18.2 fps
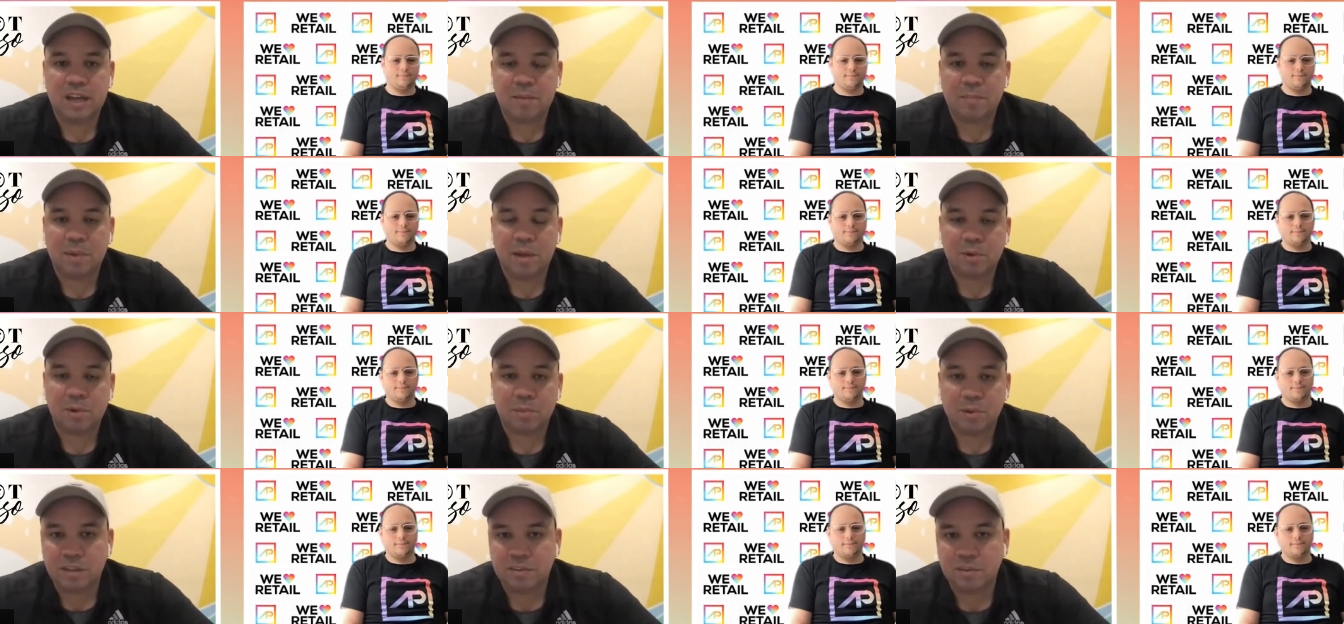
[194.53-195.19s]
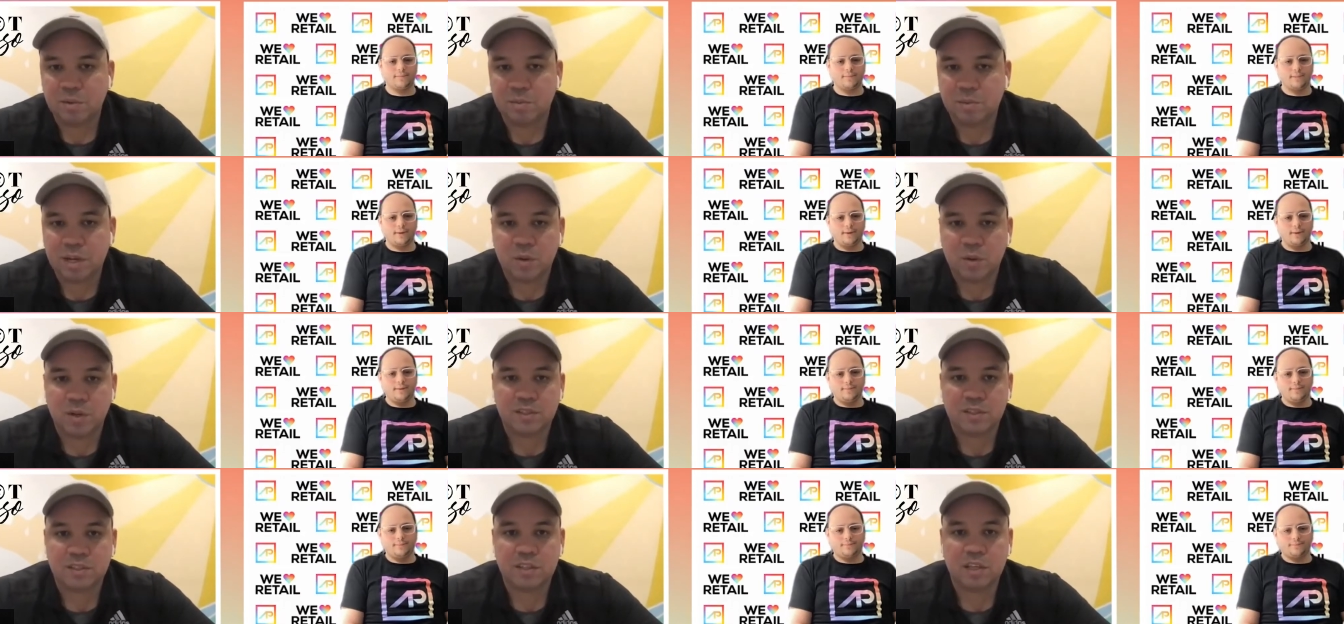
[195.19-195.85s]
Speaker 1: Um, and we believe that we've been
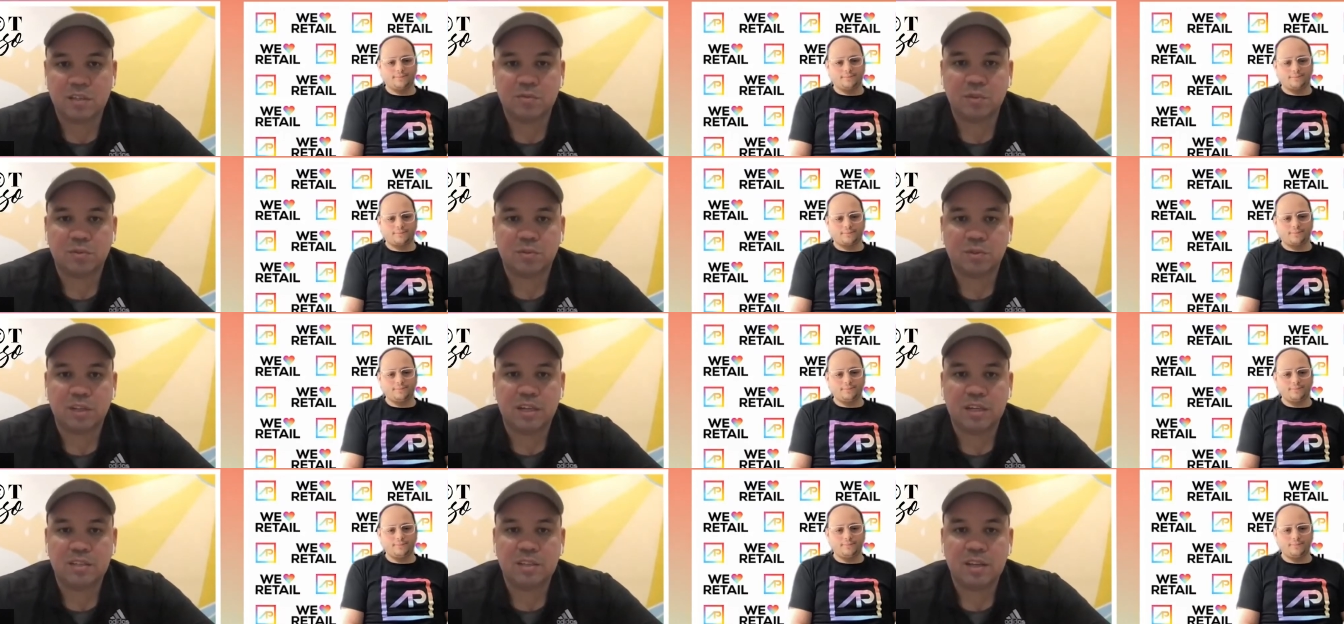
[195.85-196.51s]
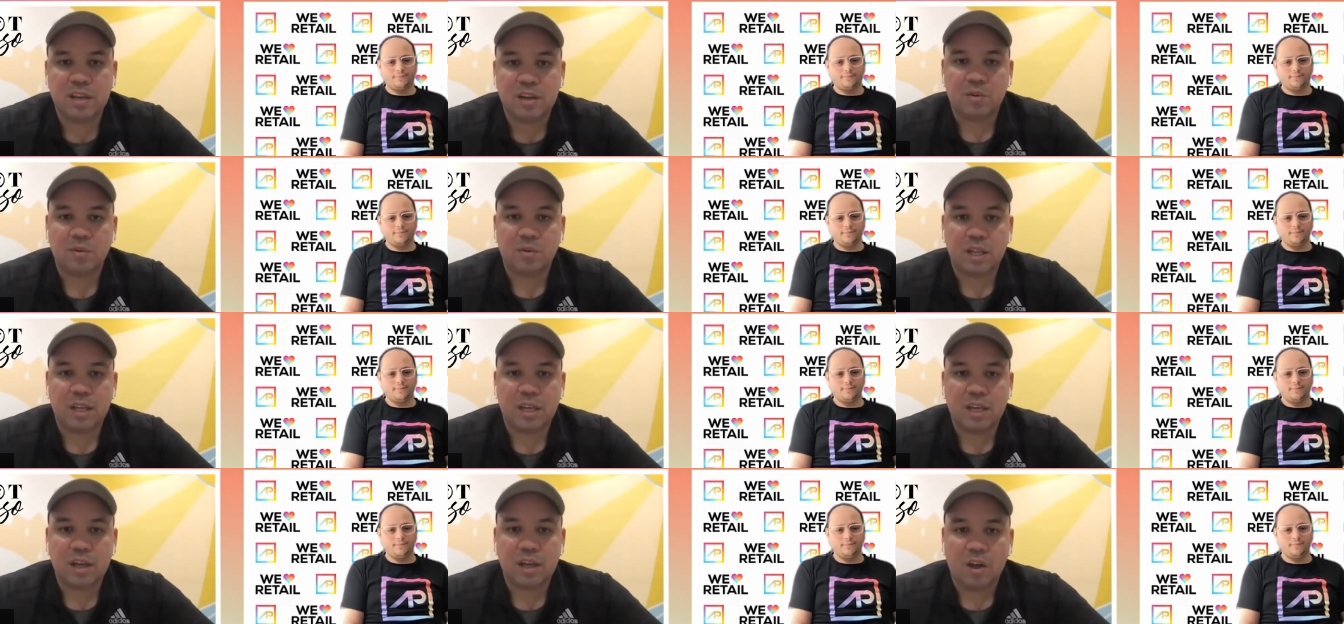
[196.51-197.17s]
quite successful through these
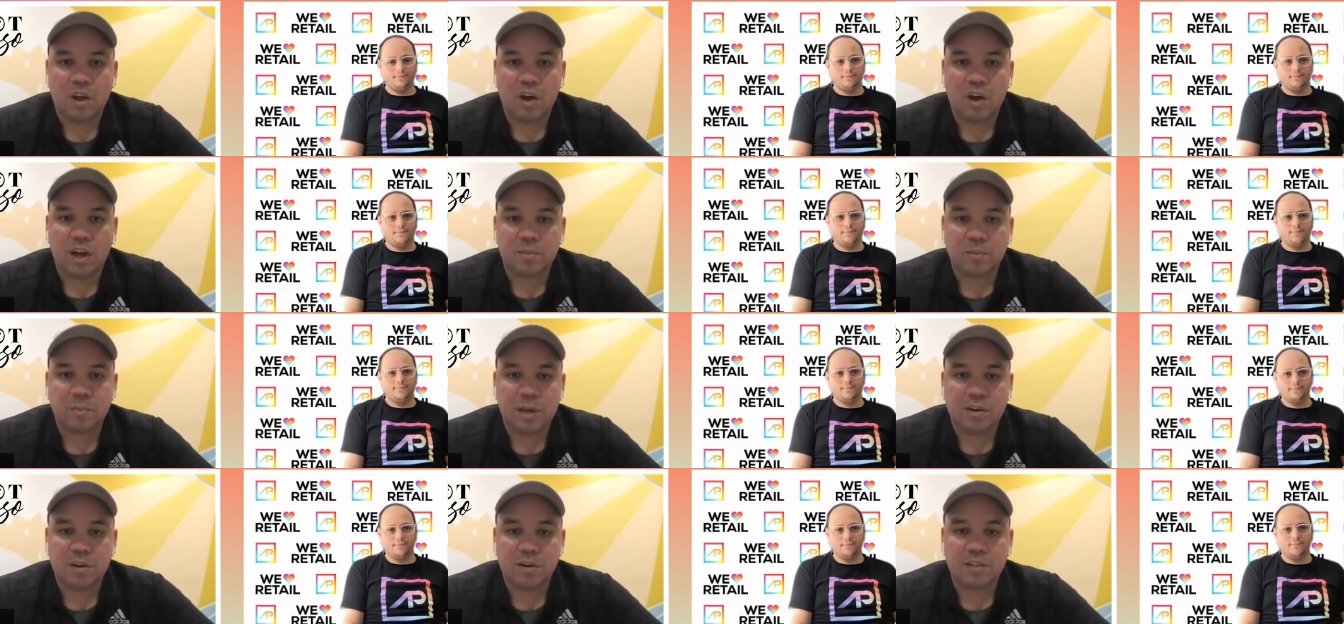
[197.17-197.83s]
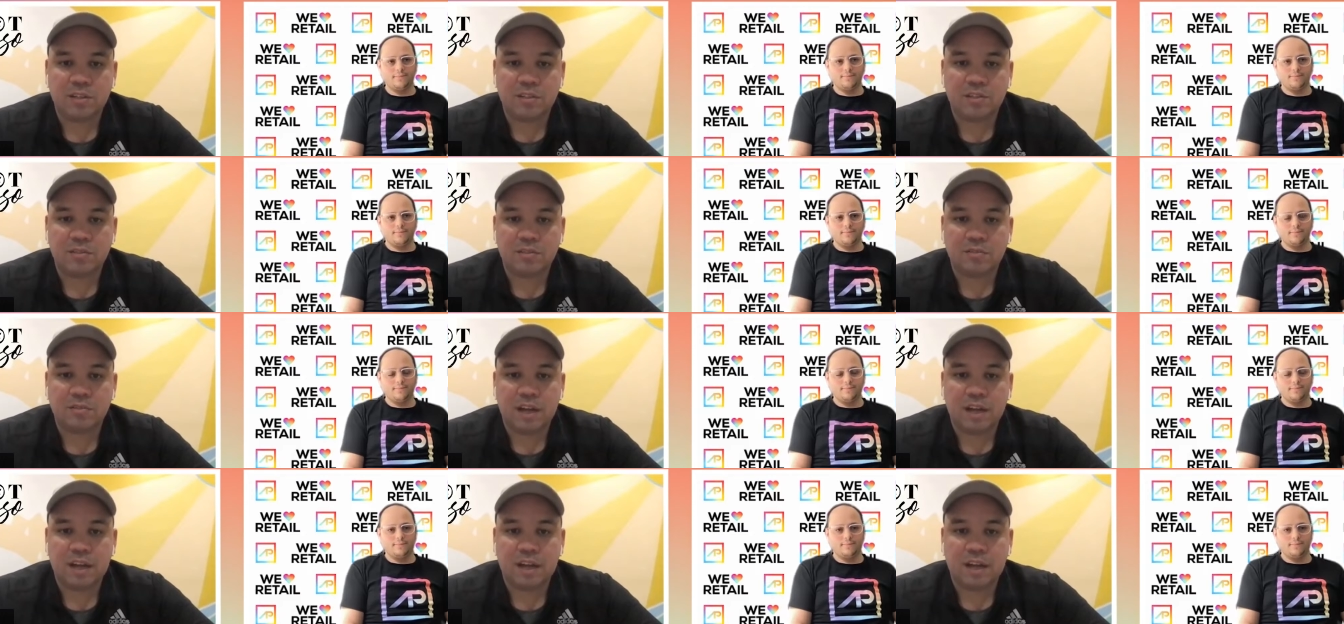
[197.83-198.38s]
really heightened periods of,